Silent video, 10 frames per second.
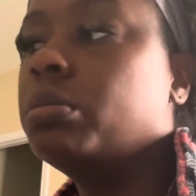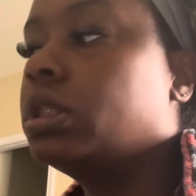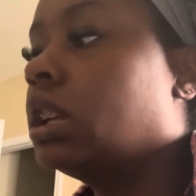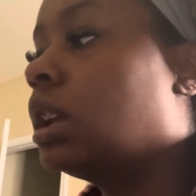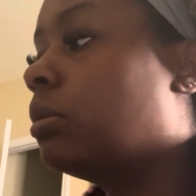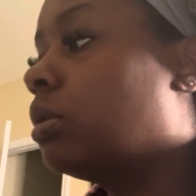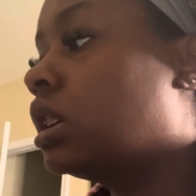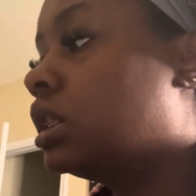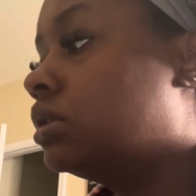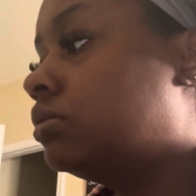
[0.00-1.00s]
then I
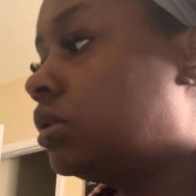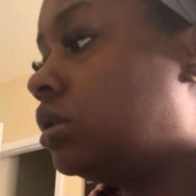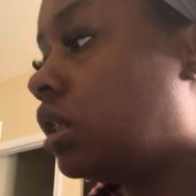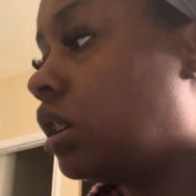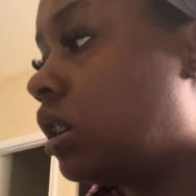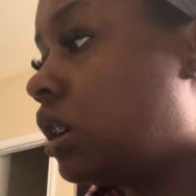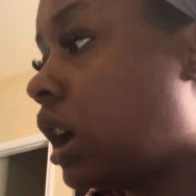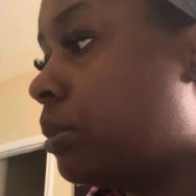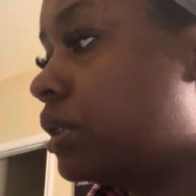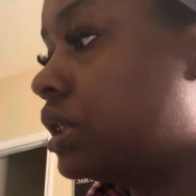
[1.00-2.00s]
bought, I
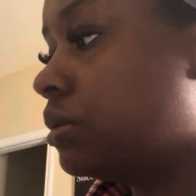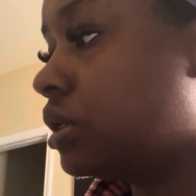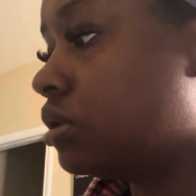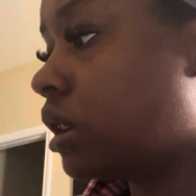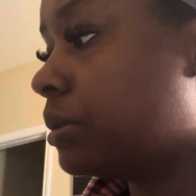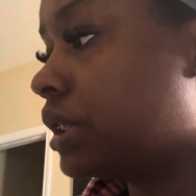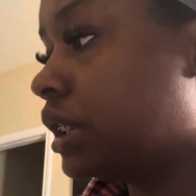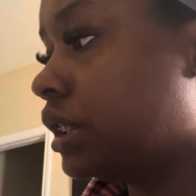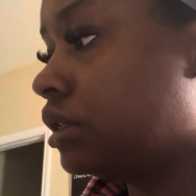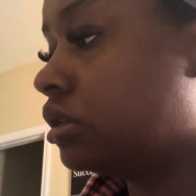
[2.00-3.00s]
put some eardrops
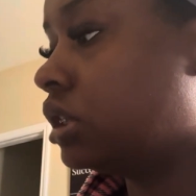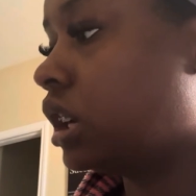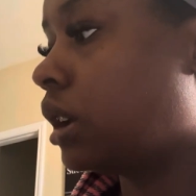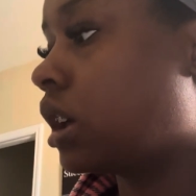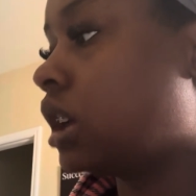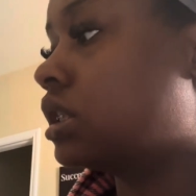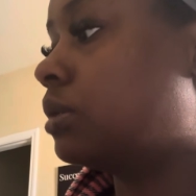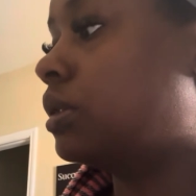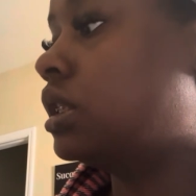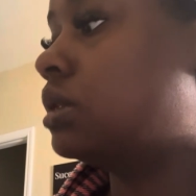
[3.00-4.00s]
in and I got some
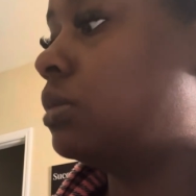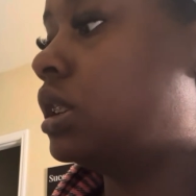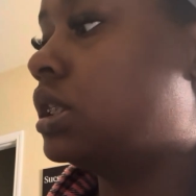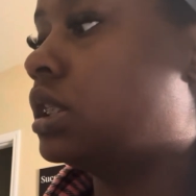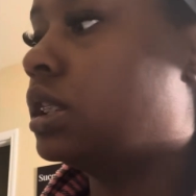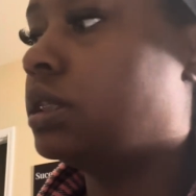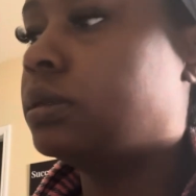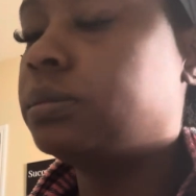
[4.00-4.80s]
of this medicine.